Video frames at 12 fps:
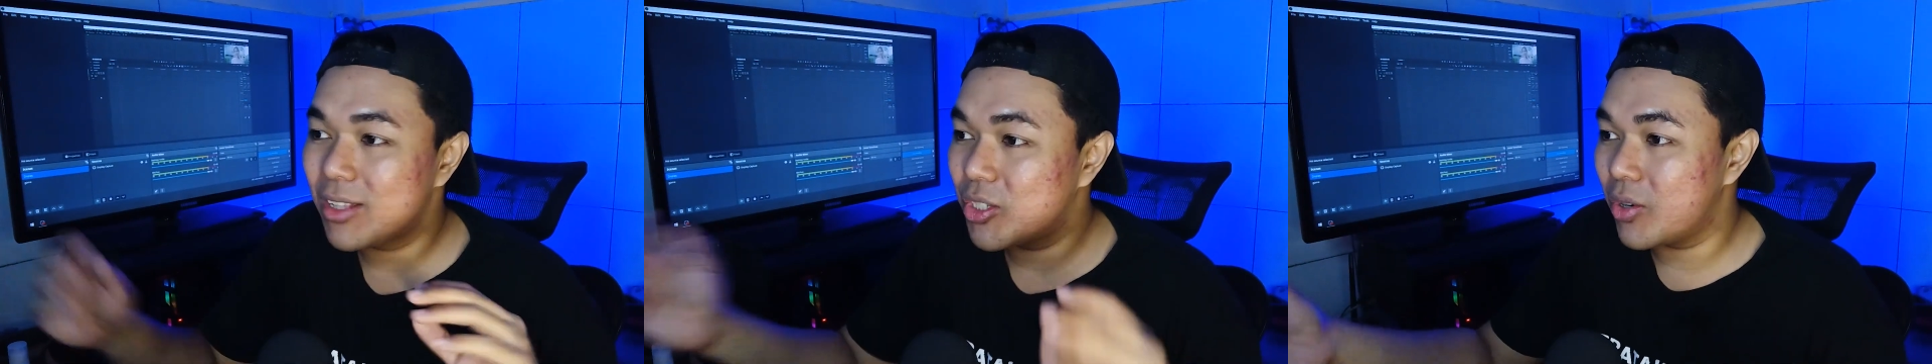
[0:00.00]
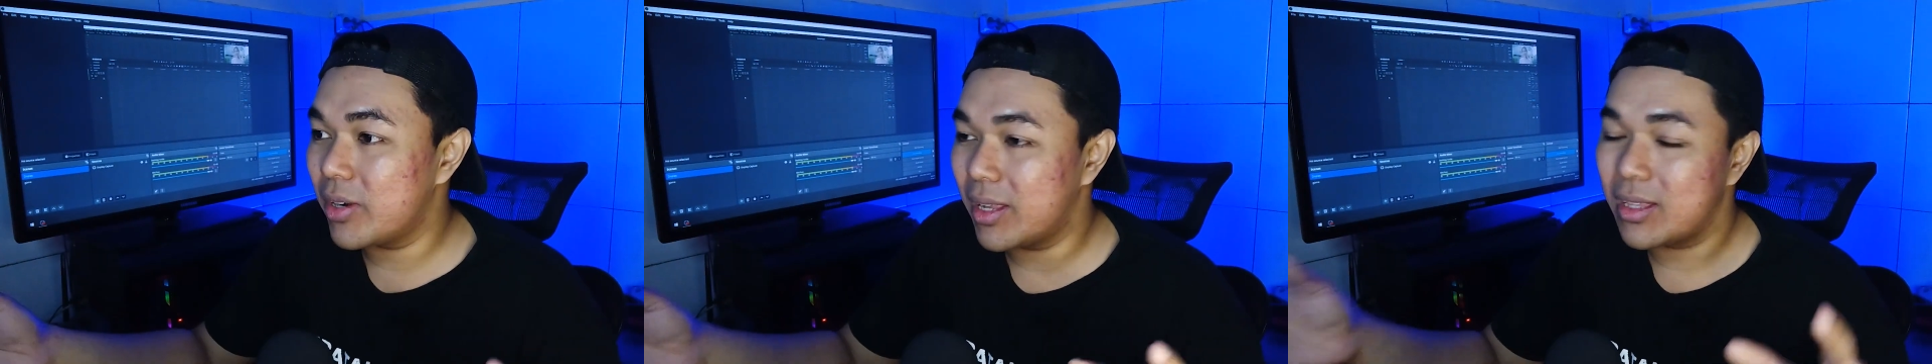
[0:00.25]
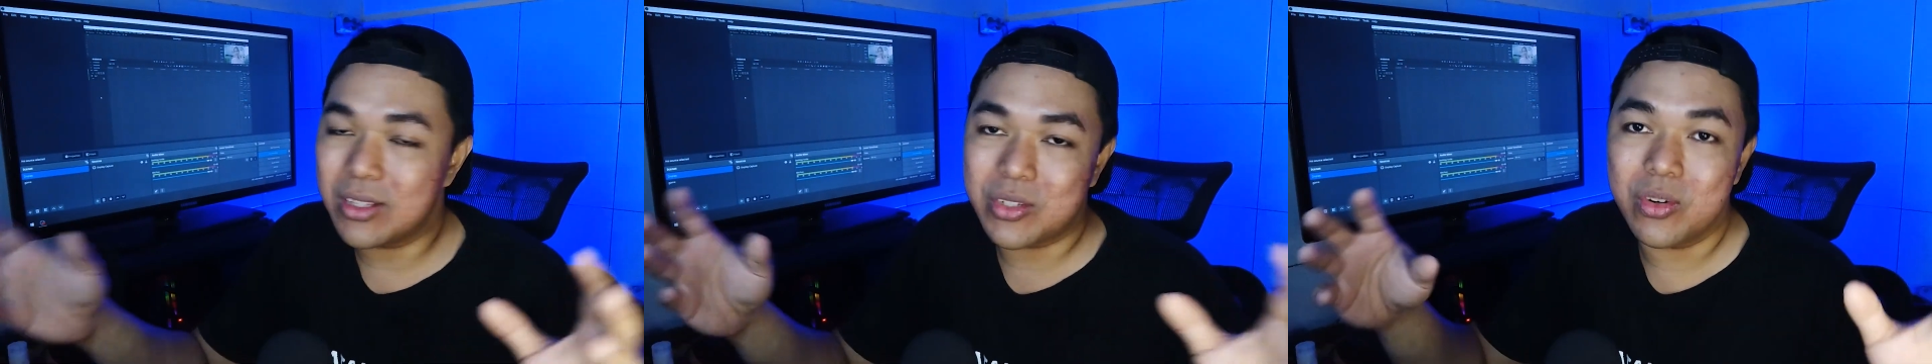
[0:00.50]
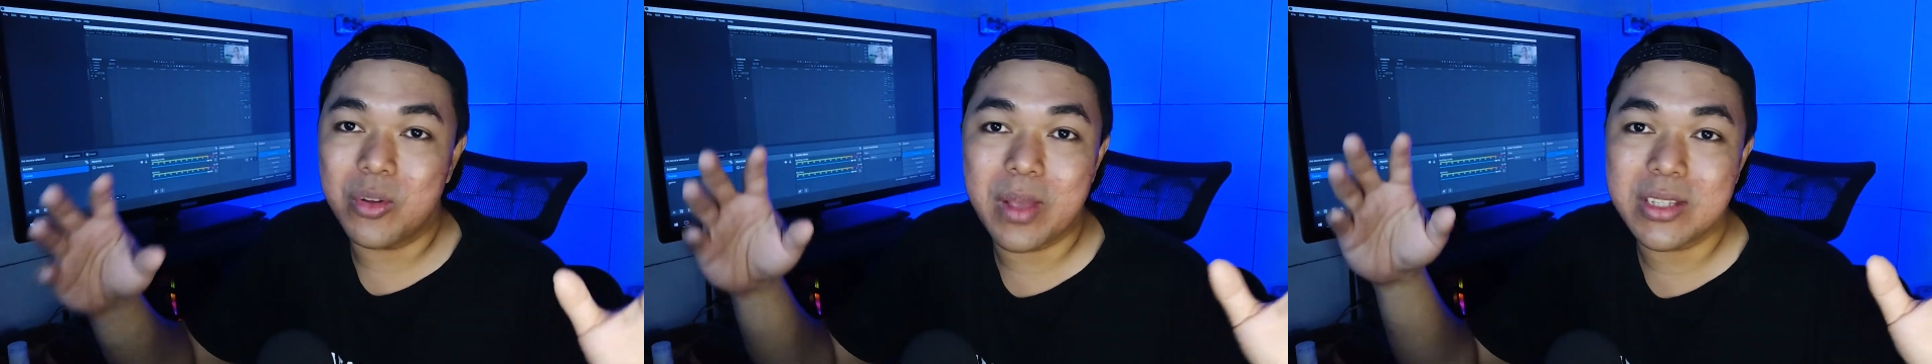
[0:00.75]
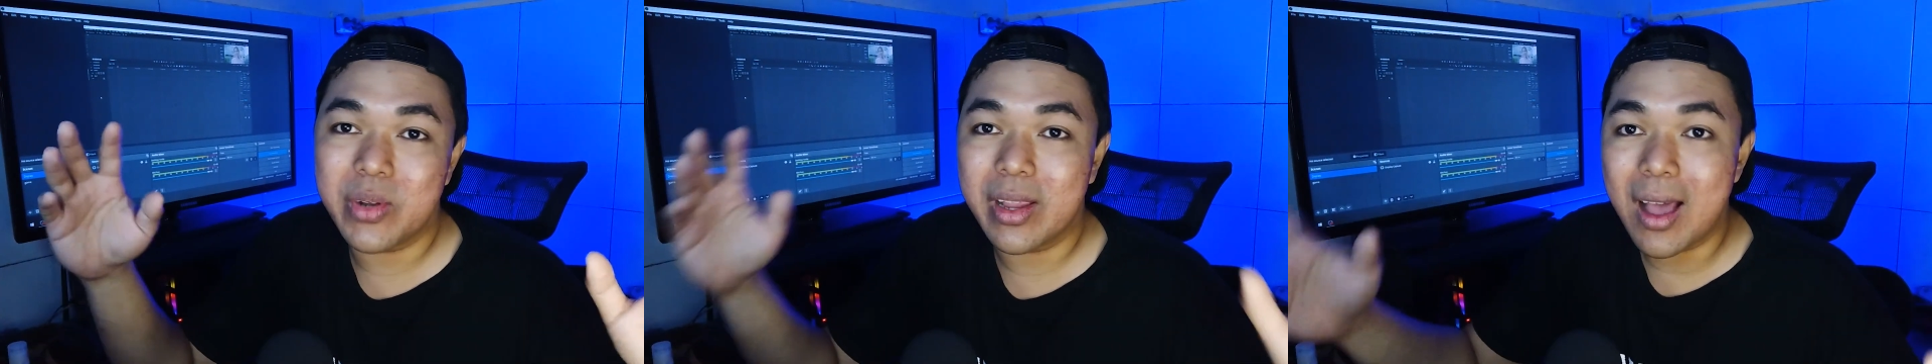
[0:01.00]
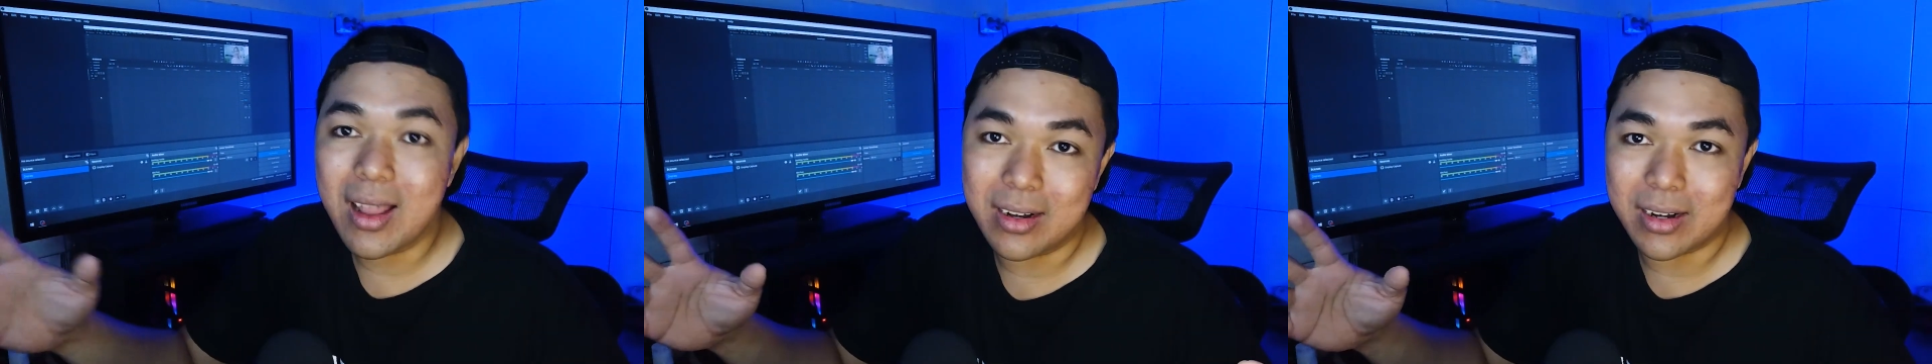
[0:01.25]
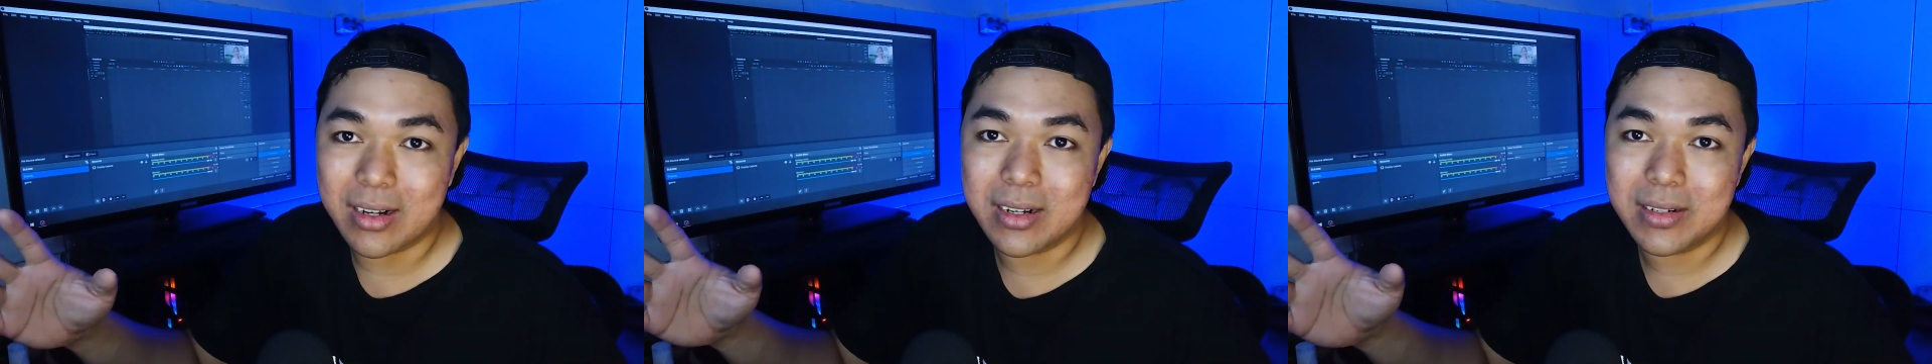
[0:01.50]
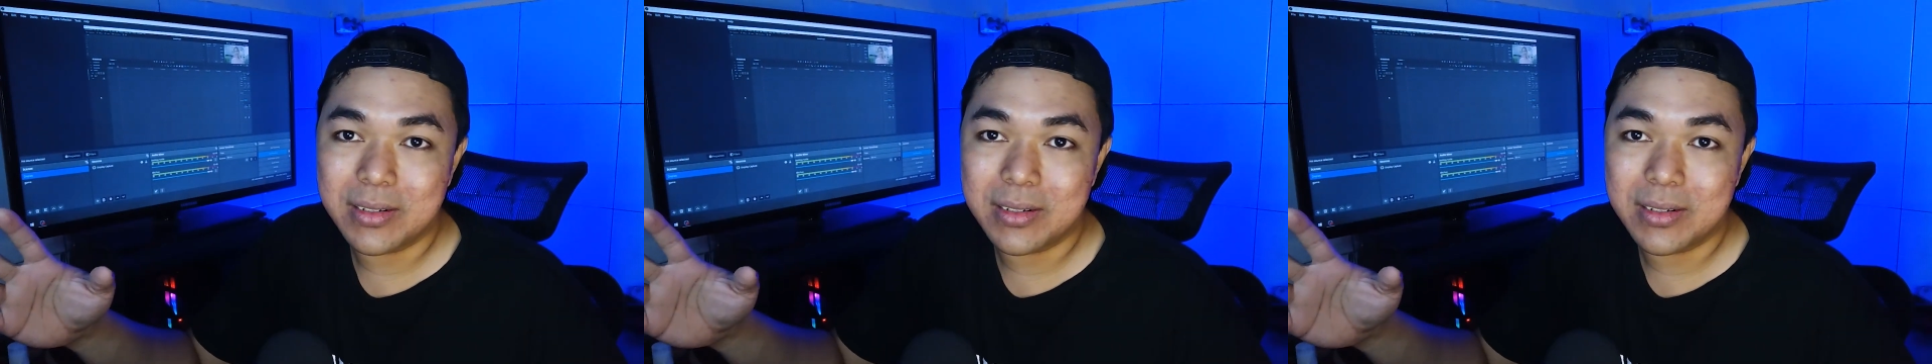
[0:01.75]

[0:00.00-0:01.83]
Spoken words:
and turn it into lumetri color.